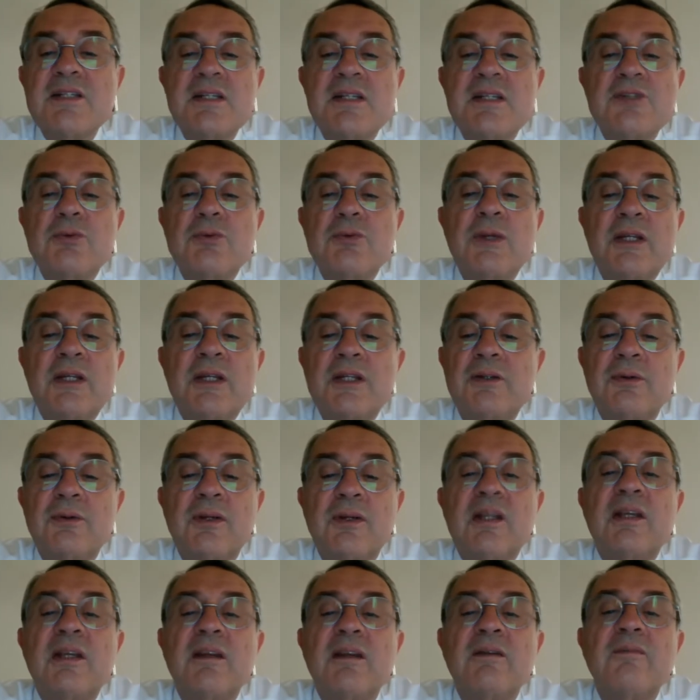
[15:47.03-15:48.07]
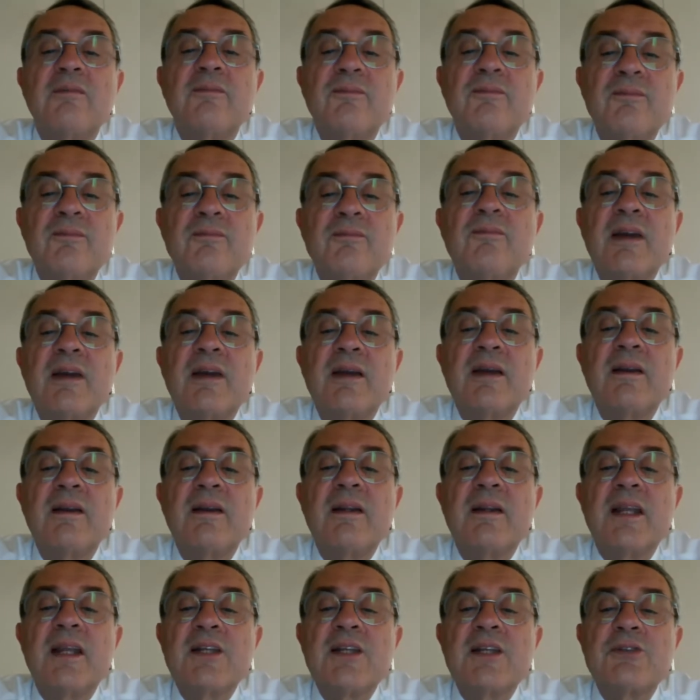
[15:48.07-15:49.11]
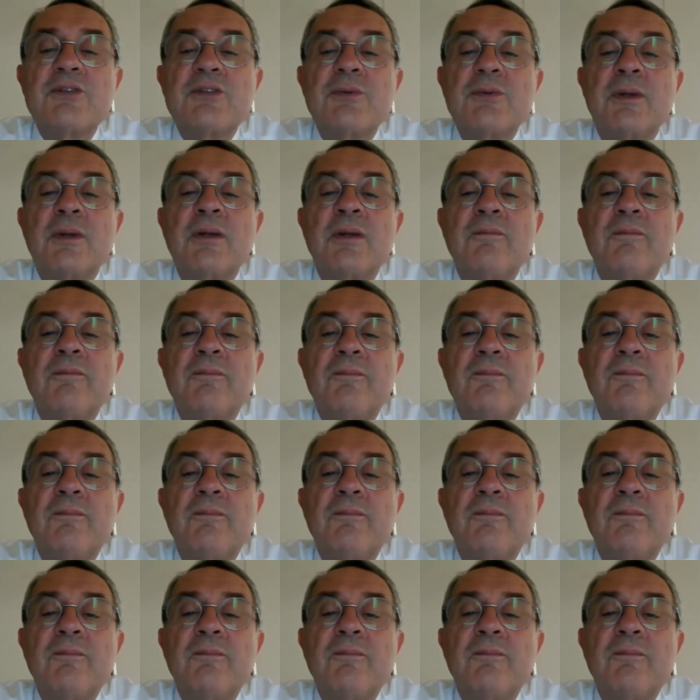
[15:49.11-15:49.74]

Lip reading: and he sees 20/20. Next one.